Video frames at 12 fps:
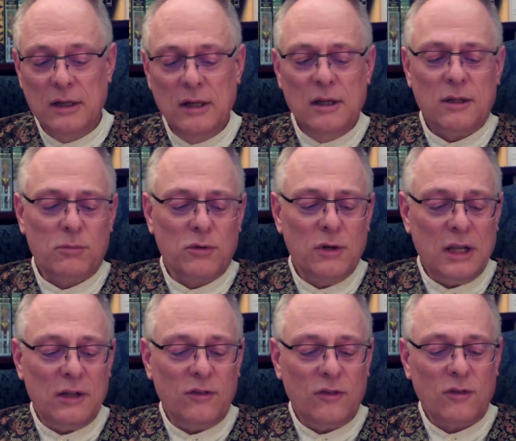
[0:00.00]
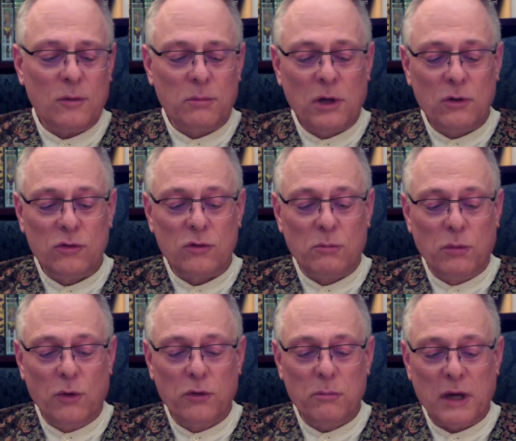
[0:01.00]
The priests opposed
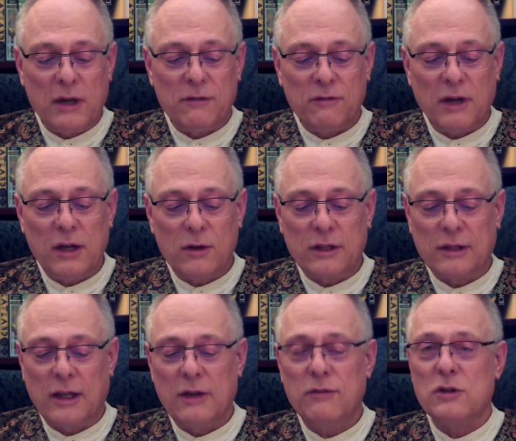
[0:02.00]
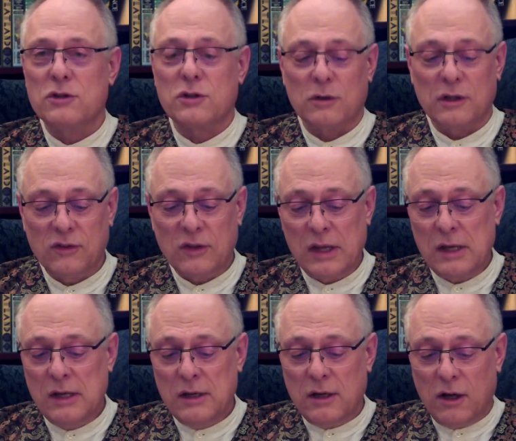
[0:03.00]
both my fire and life insurance
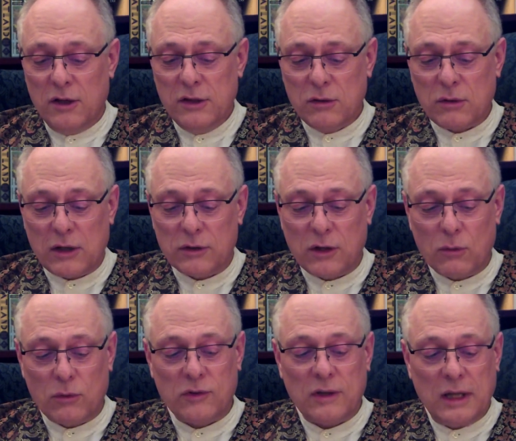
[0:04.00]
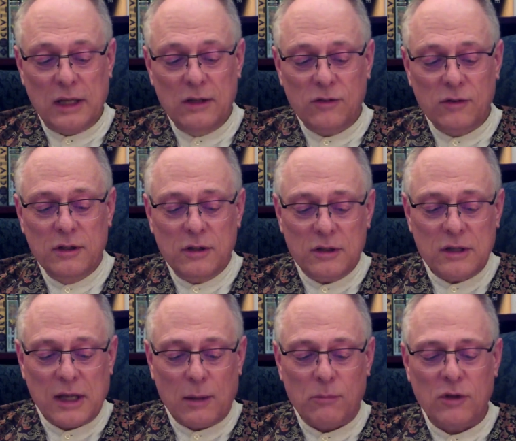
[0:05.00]
on the ground that it was an insolent
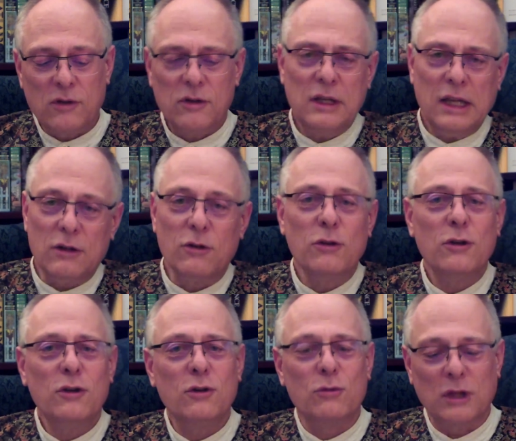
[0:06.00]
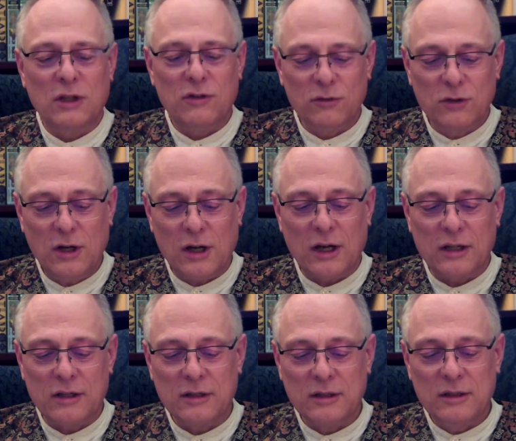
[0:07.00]
attempt to hinder the degrees of God.
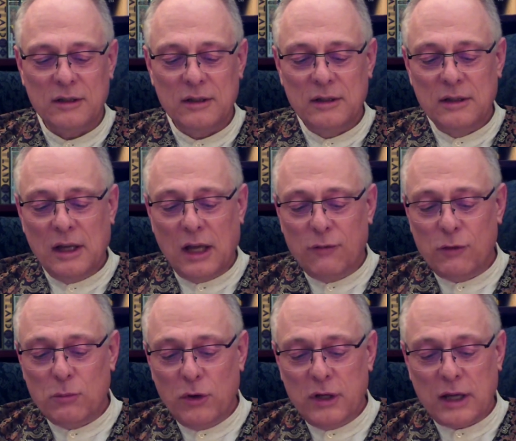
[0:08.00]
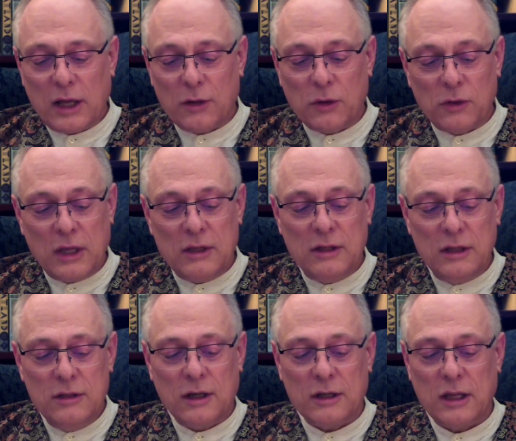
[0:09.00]
And if you pointed out that they did
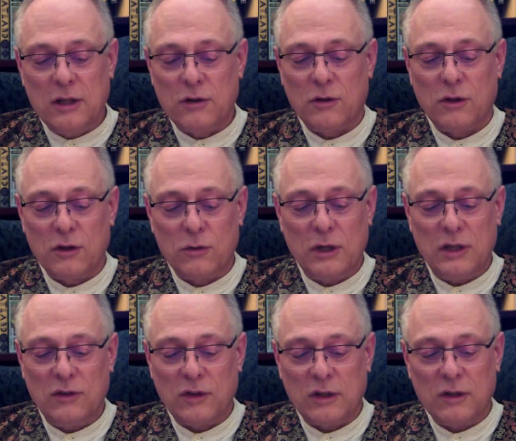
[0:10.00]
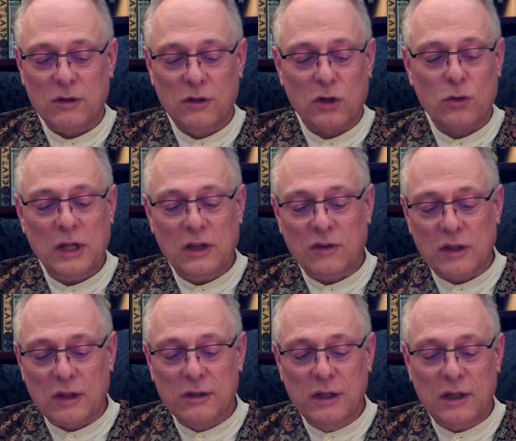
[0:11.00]
not hinder the decrees in
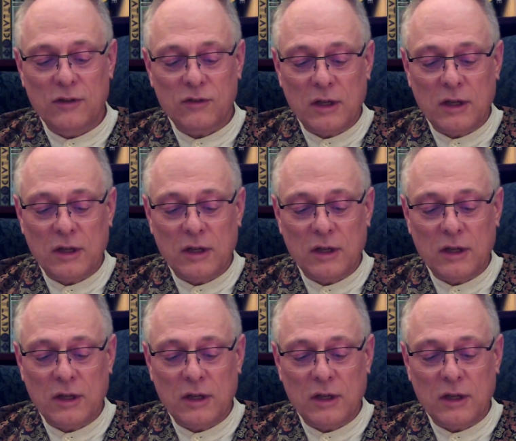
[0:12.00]
the least,